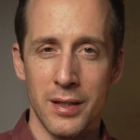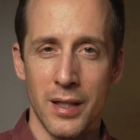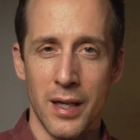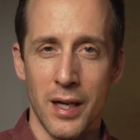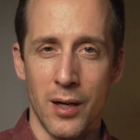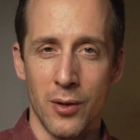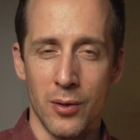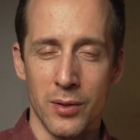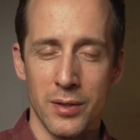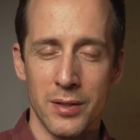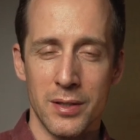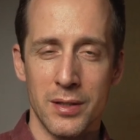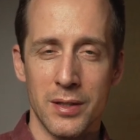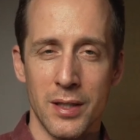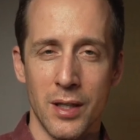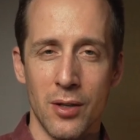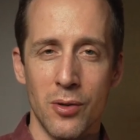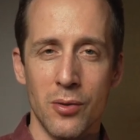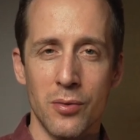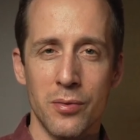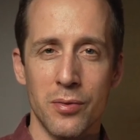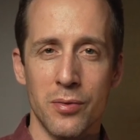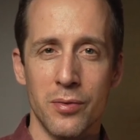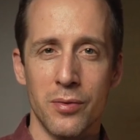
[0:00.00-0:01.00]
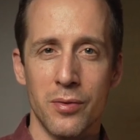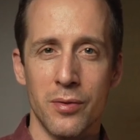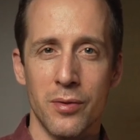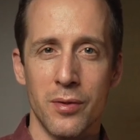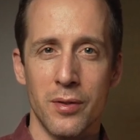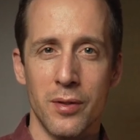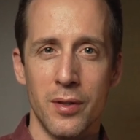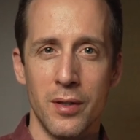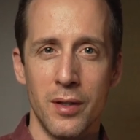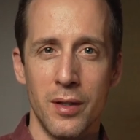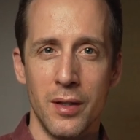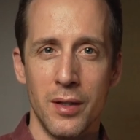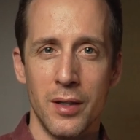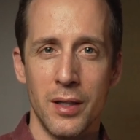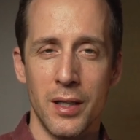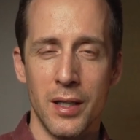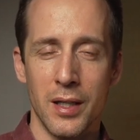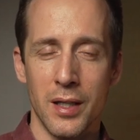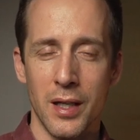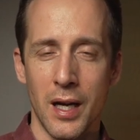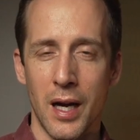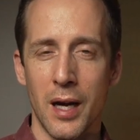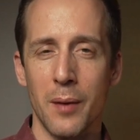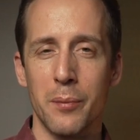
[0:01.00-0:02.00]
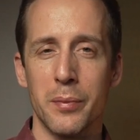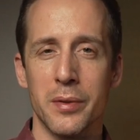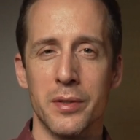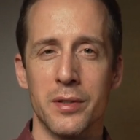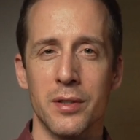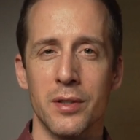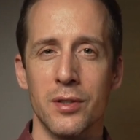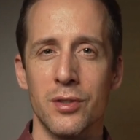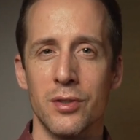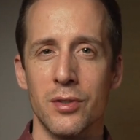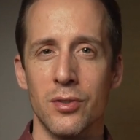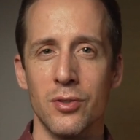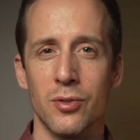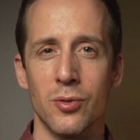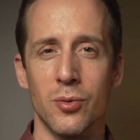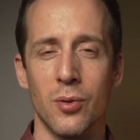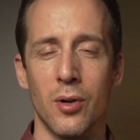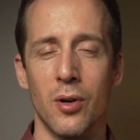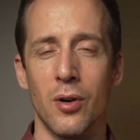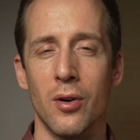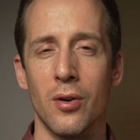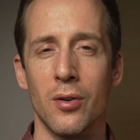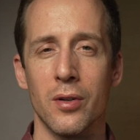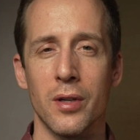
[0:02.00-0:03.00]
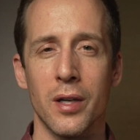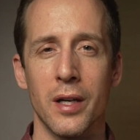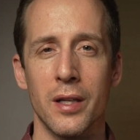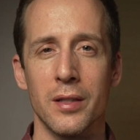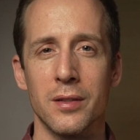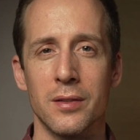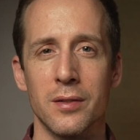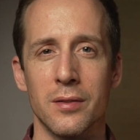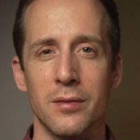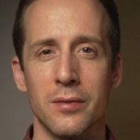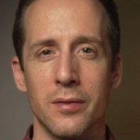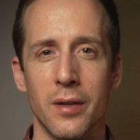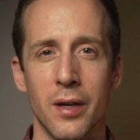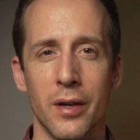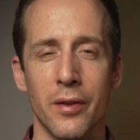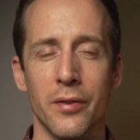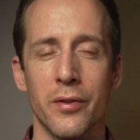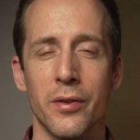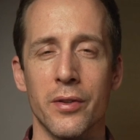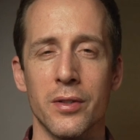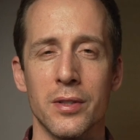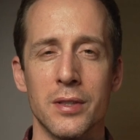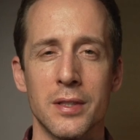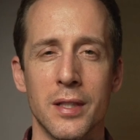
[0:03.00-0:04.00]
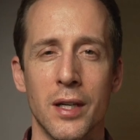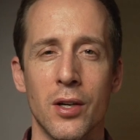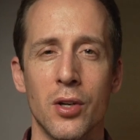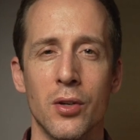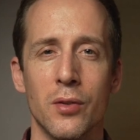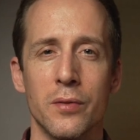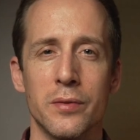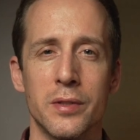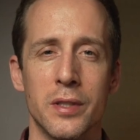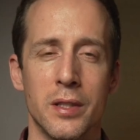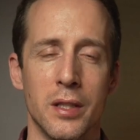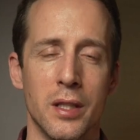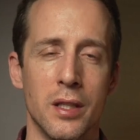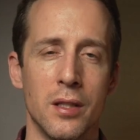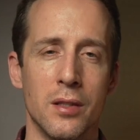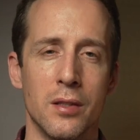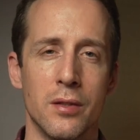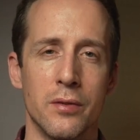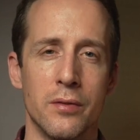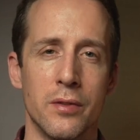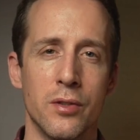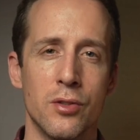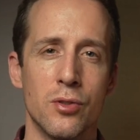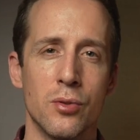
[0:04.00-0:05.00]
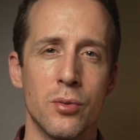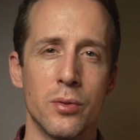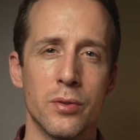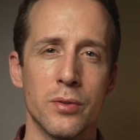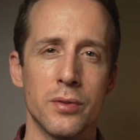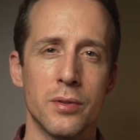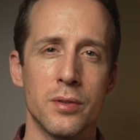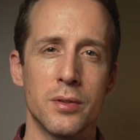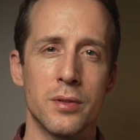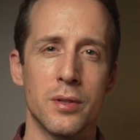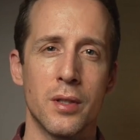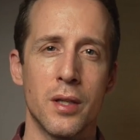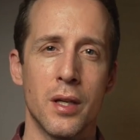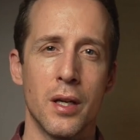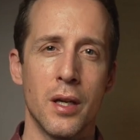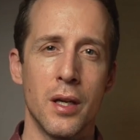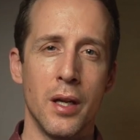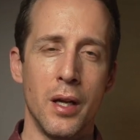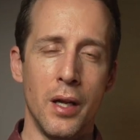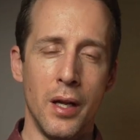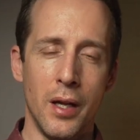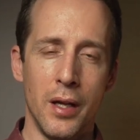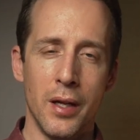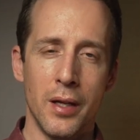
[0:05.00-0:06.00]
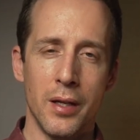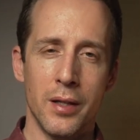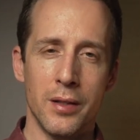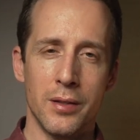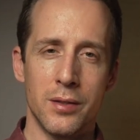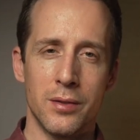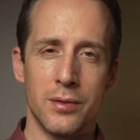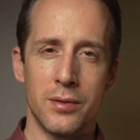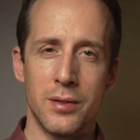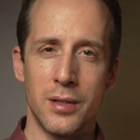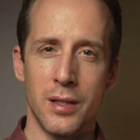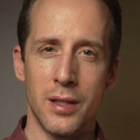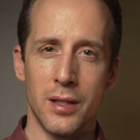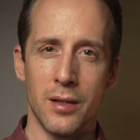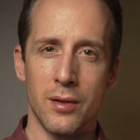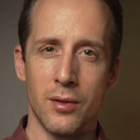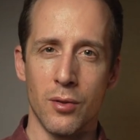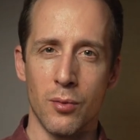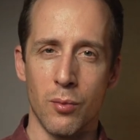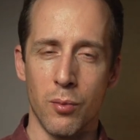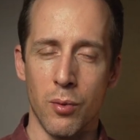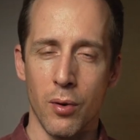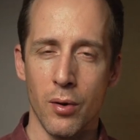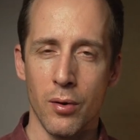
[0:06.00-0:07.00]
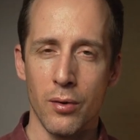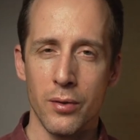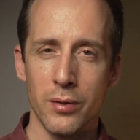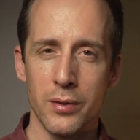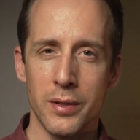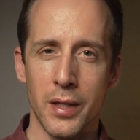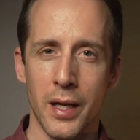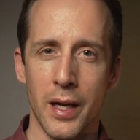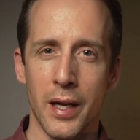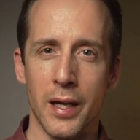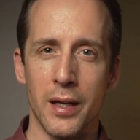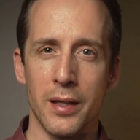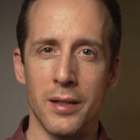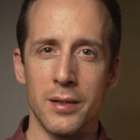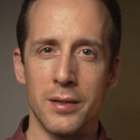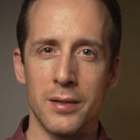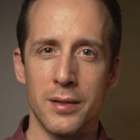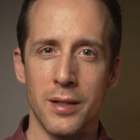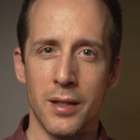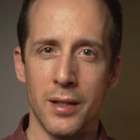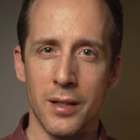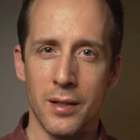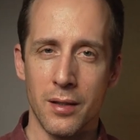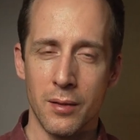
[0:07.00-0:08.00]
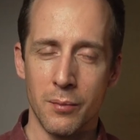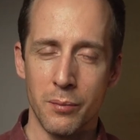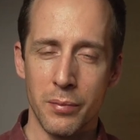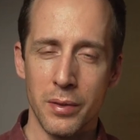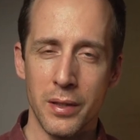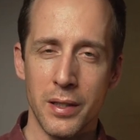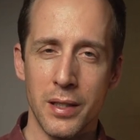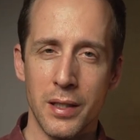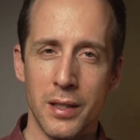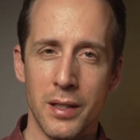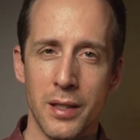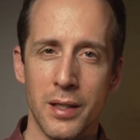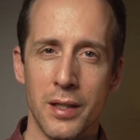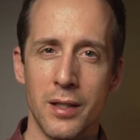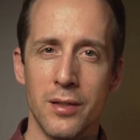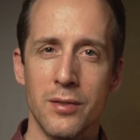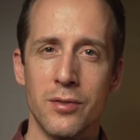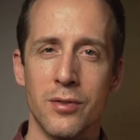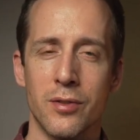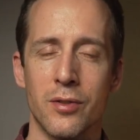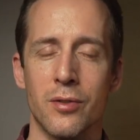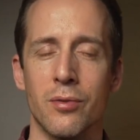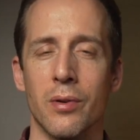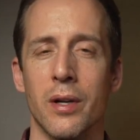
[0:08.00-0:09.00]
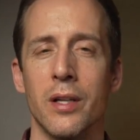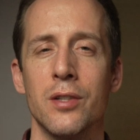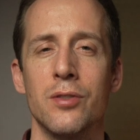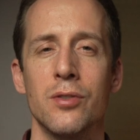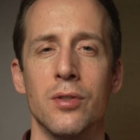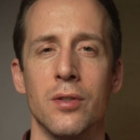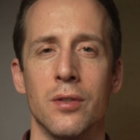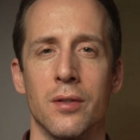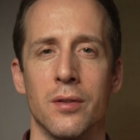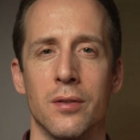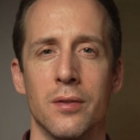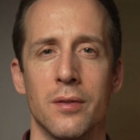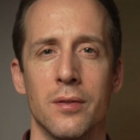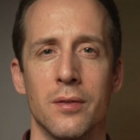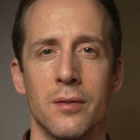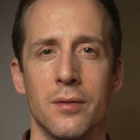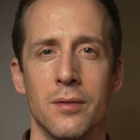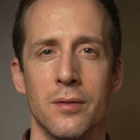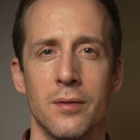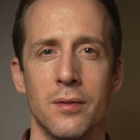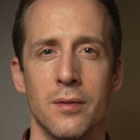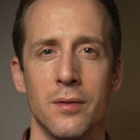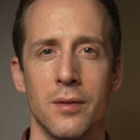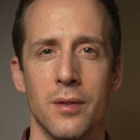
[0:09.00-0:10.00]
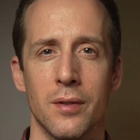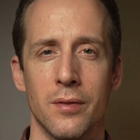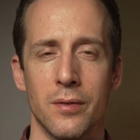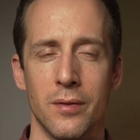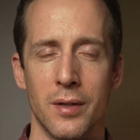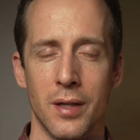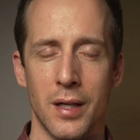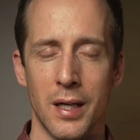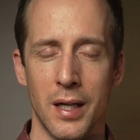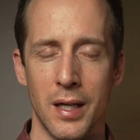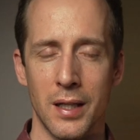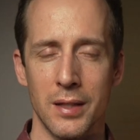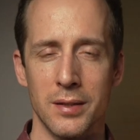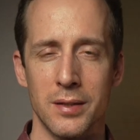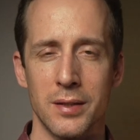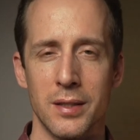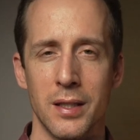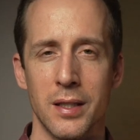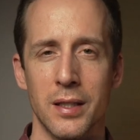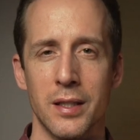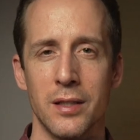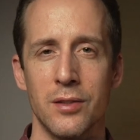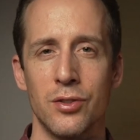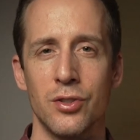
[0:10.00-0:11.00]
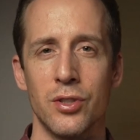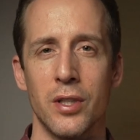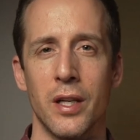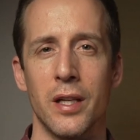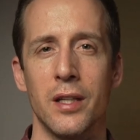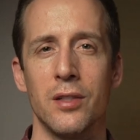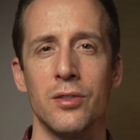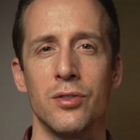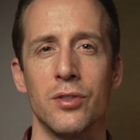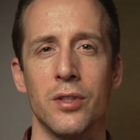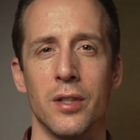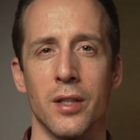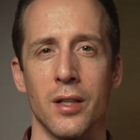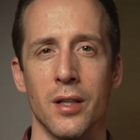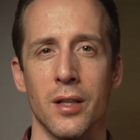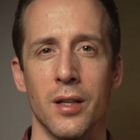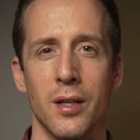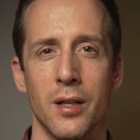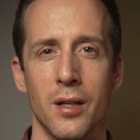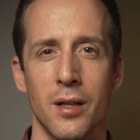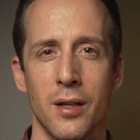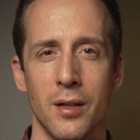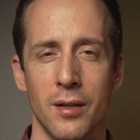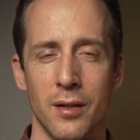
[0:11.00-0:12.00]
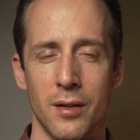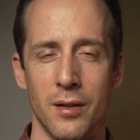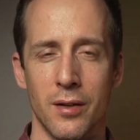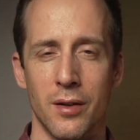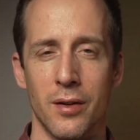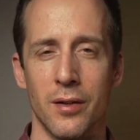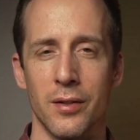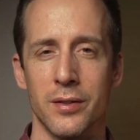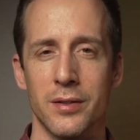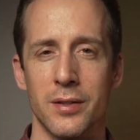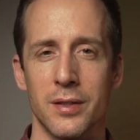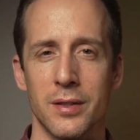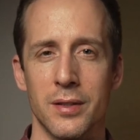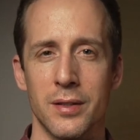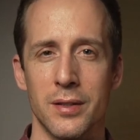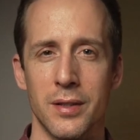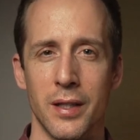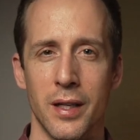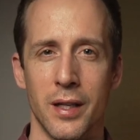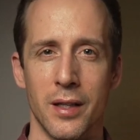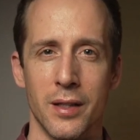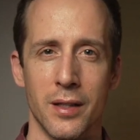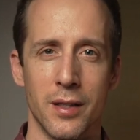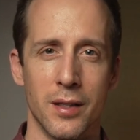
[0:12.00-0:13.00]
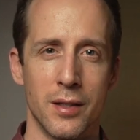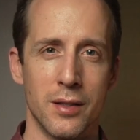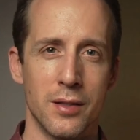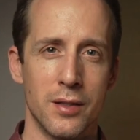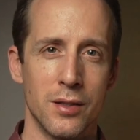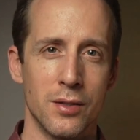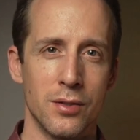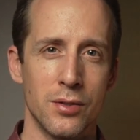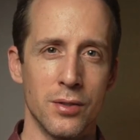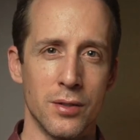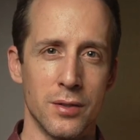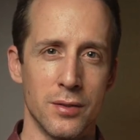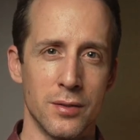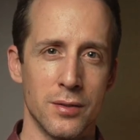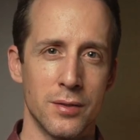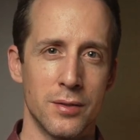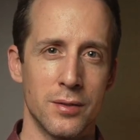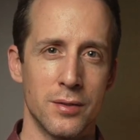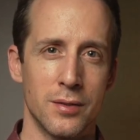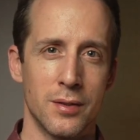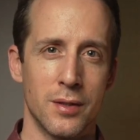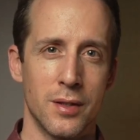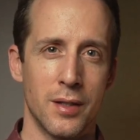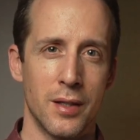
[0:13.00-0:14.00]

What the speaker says: ourself in opposition to all kinds of other selves and individuals, to seeing the world as a complete integration of constantly changing causes and conditions.